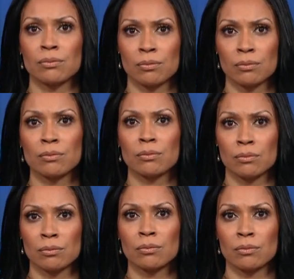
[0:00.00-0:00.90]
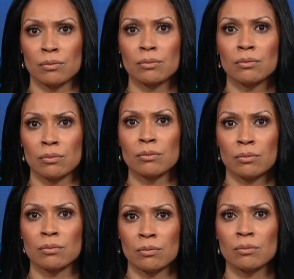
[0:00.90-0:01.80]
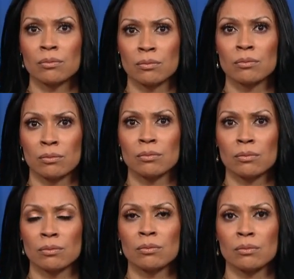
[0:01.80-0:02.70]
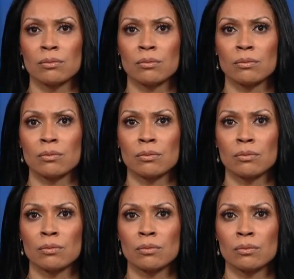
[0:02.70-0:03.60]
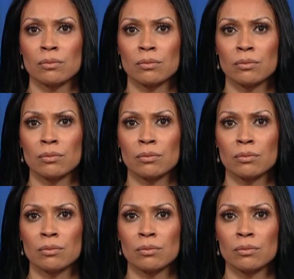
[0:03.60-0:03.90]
(silent)